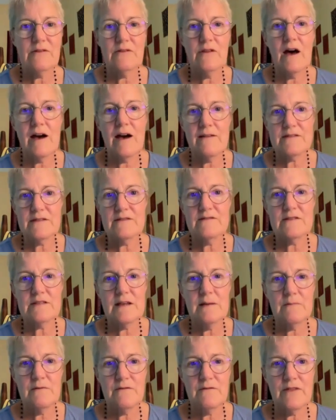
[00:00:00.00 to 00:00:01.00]
lives of
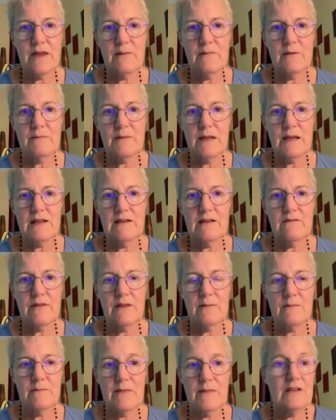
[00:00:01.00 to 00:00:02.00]
some of them. And many of
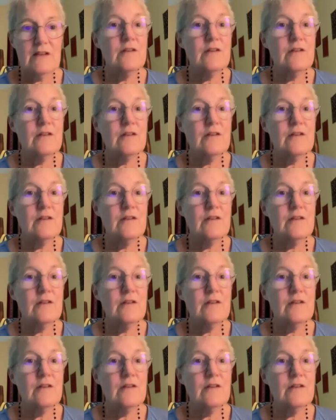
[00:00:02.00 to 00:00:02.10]
them